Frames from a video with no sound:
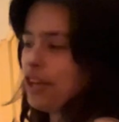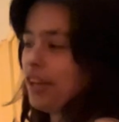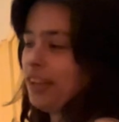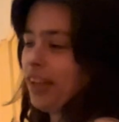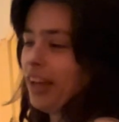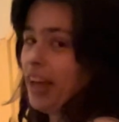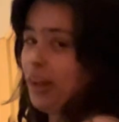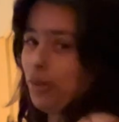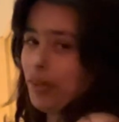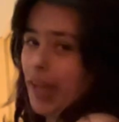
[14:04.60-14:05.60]
in like
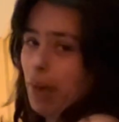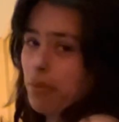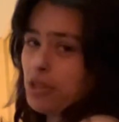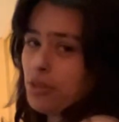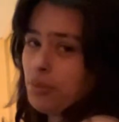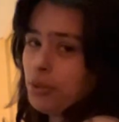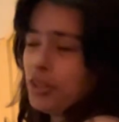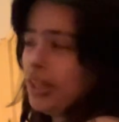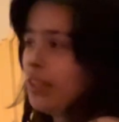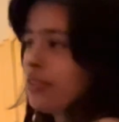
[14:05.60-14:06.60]
healthy habits and
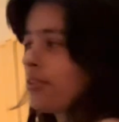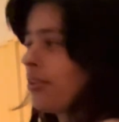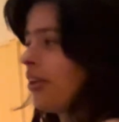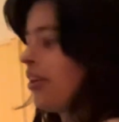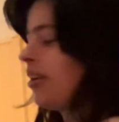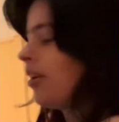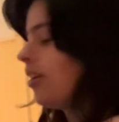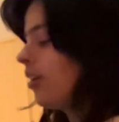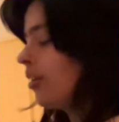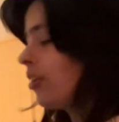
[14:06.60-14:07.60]
routines.
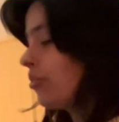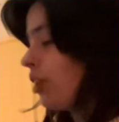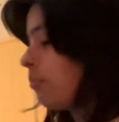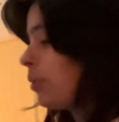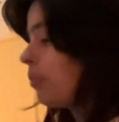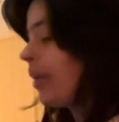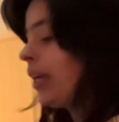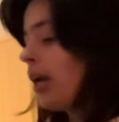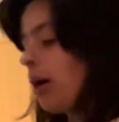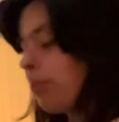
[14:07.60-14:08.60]
So I've been
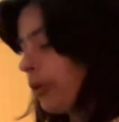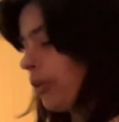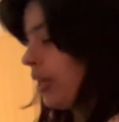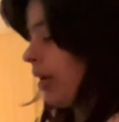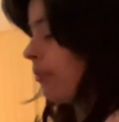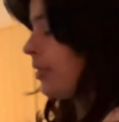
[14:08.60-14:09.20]
waking up early, I've been